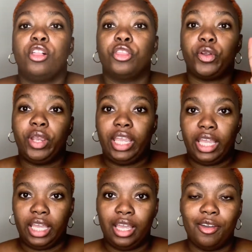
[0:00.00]
3,
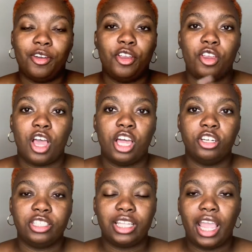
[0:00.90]

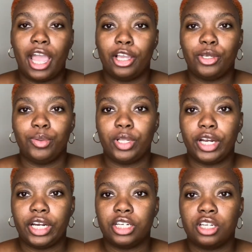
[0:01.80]
understand how you
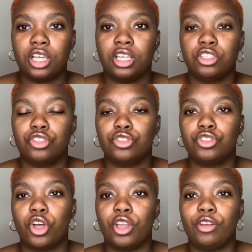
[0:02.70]
learn.
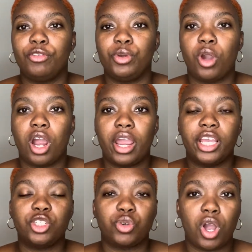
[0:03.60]
So if you are a
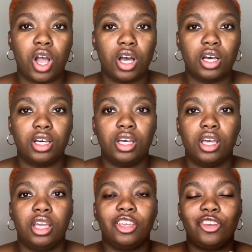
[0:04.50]
draw,
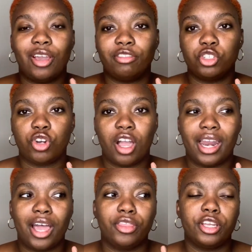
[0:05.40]
you have to draw it
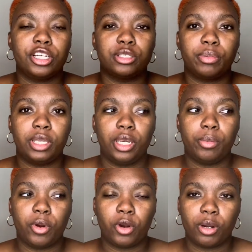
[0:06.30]
out. There's plenty of
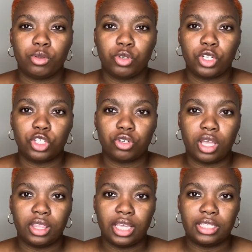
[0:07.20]
programs where you can draw
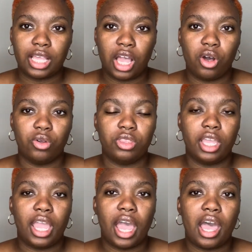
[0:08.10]
things out.
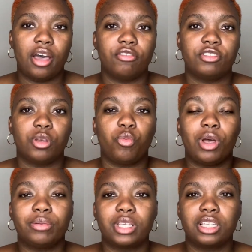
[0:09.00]
They have some
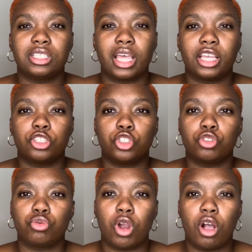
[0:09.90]
websites like
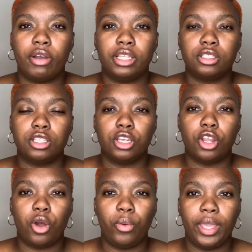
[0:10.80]
Draw It to
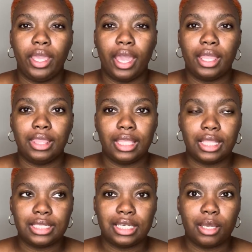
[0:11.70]
Know It. I think
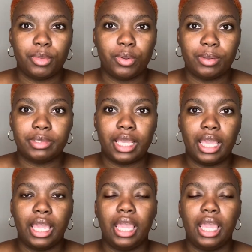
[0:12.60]
that's the name of the website.